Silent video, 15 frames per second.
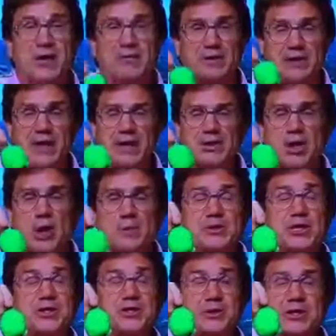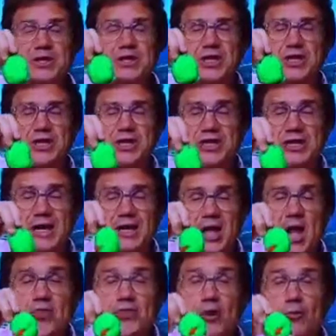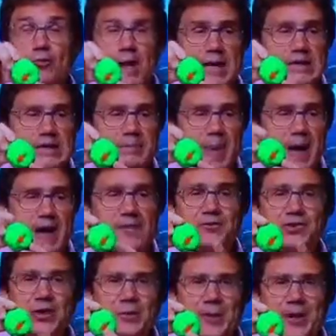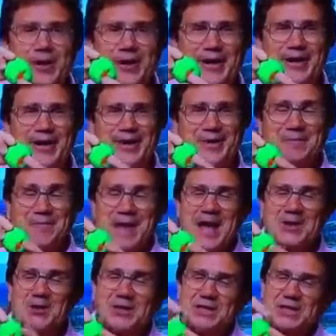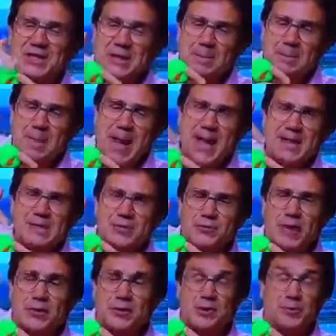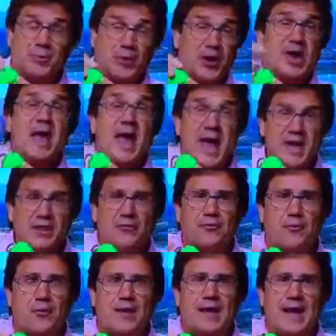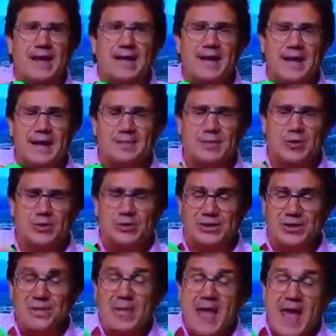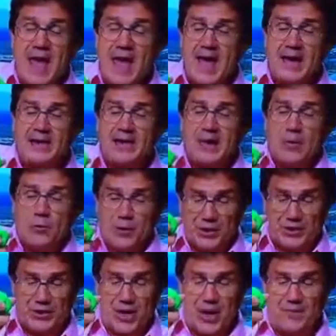you have a telescope is that you can see things like the red spot of Jupiter here, and you can see the bands around Jupiter and the 4 Galilean moons. And with